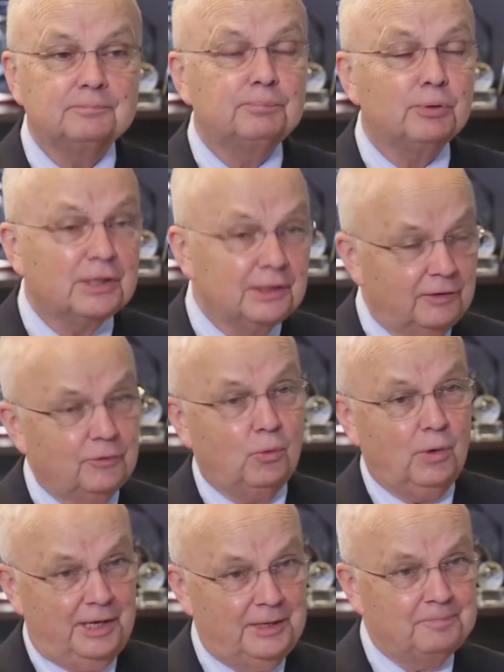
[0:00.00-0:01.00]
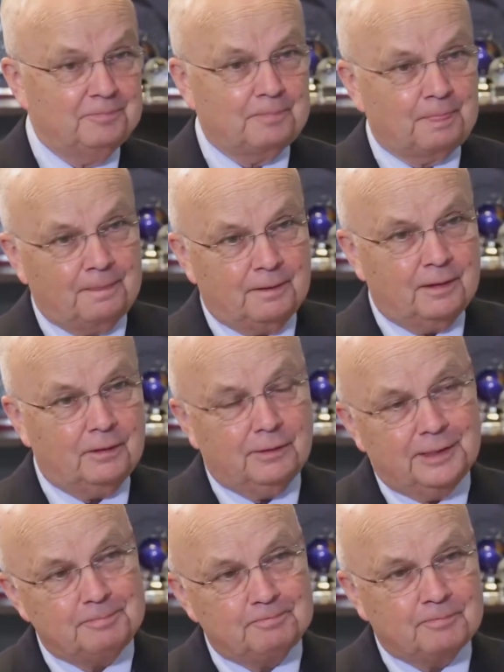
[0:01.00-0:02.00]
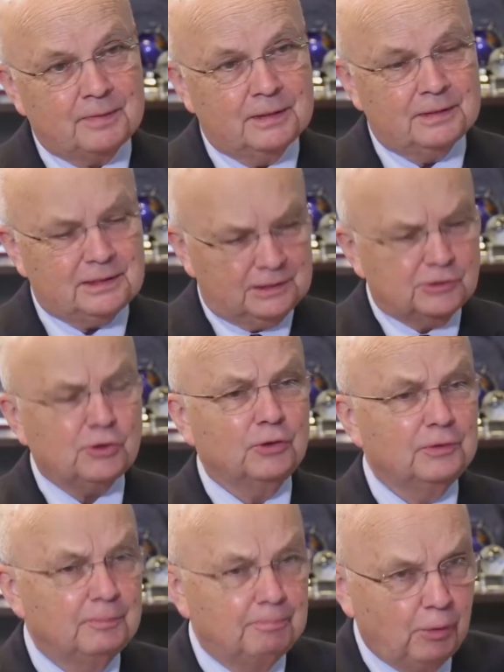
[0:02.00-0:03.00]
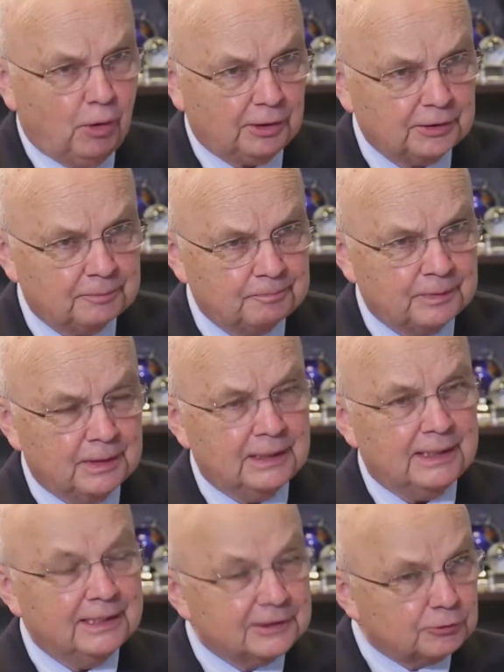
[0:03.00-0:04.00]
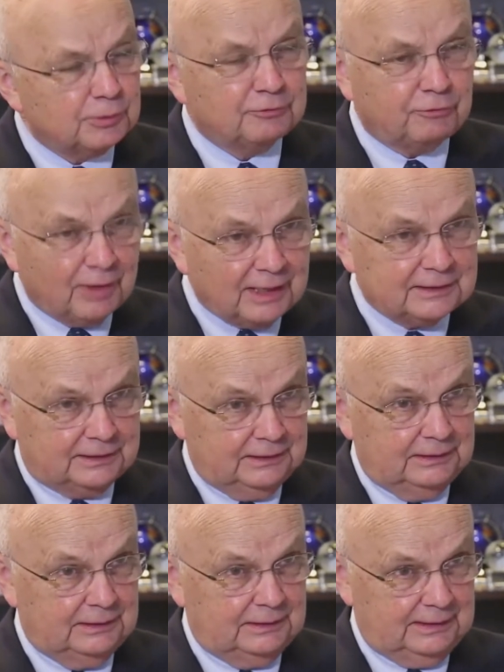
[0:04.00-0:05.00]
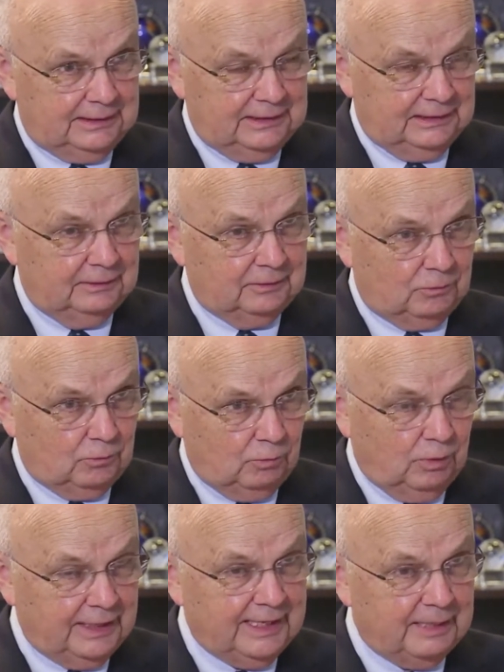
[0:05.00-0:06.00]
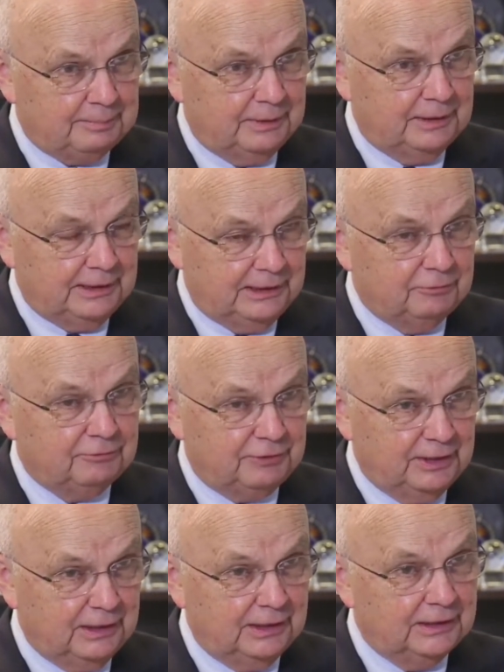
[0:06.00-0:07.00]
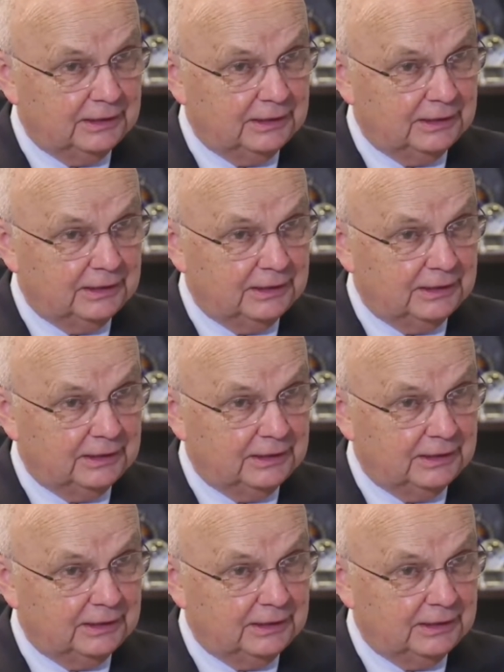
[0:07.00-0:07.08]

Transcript: Put another way, all right, the concern in the book, and it's reflected in what happened in Finland